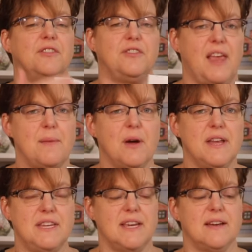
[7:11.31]
the same
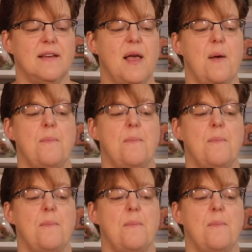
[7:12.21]
idea,